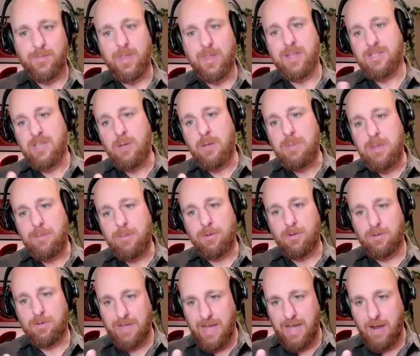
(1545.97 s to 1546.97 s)
And some
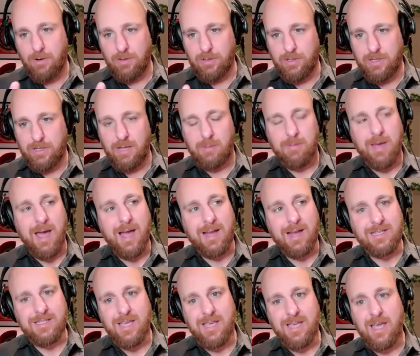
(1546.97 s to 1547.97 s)
people now are looking back
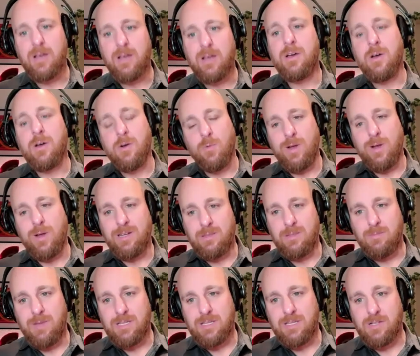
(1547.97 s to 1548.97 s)
and saying, when did the
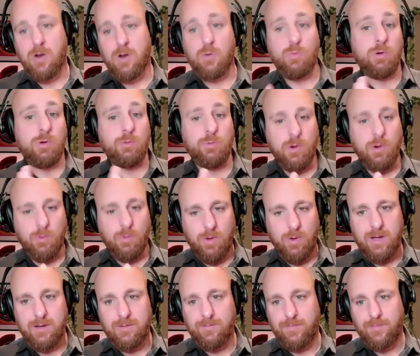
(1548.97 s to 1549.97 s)
mess start? World War
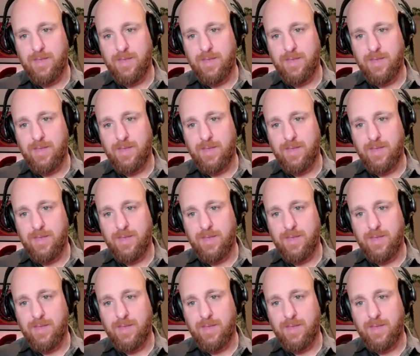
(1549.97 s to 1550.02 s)
I.